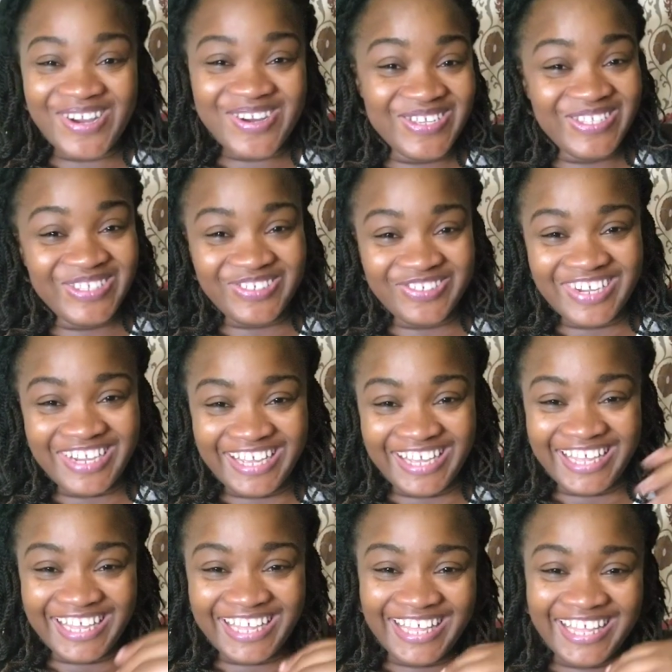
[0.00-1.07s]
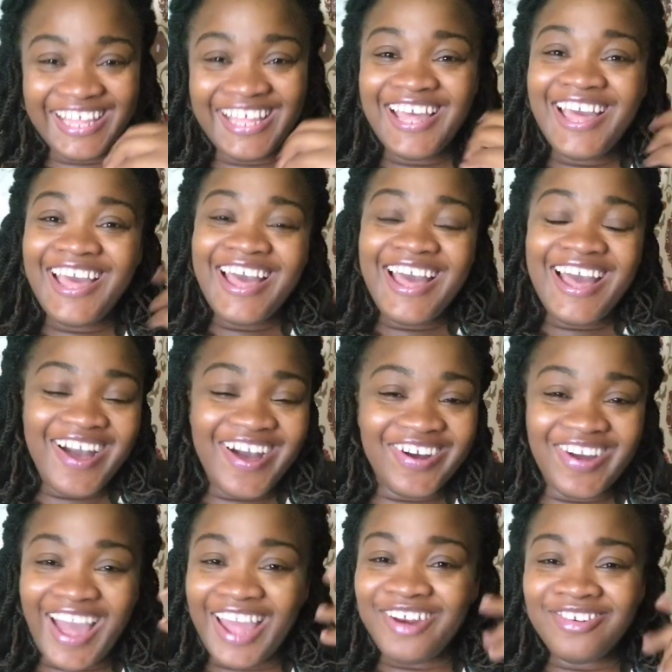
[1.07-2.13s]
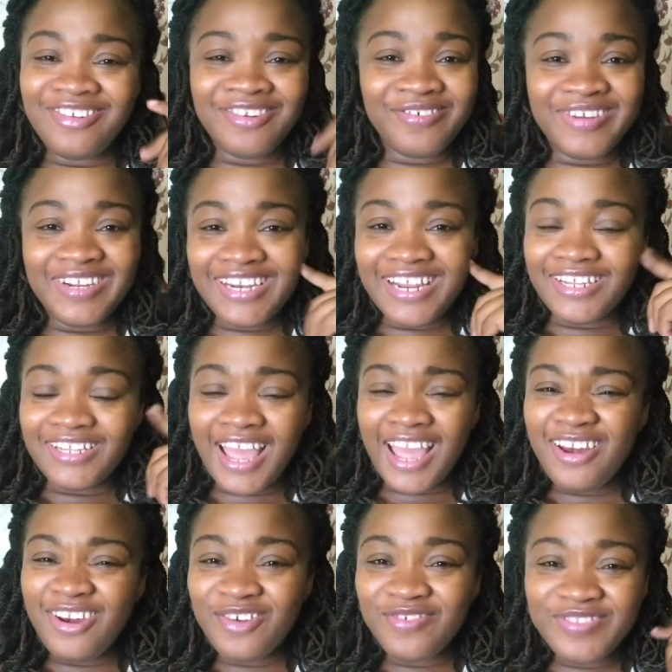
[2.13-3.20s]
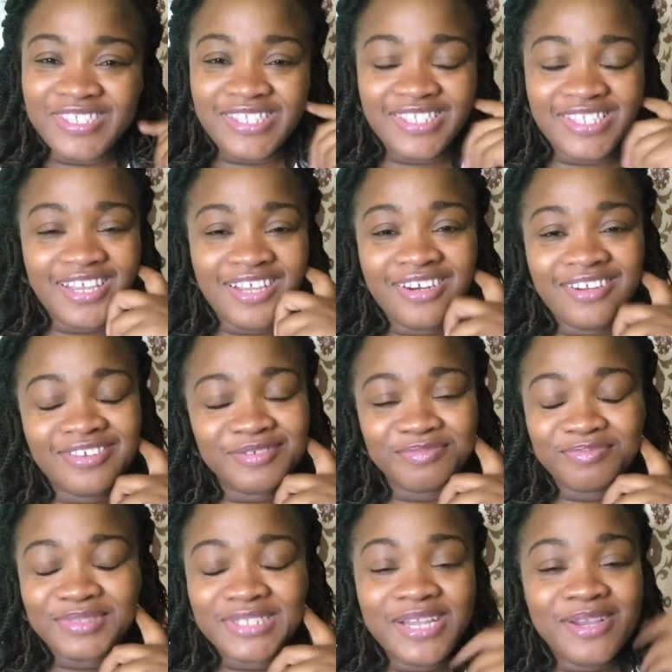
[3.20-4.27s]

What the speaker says: country. Oh, I don't know where that, I love to sing,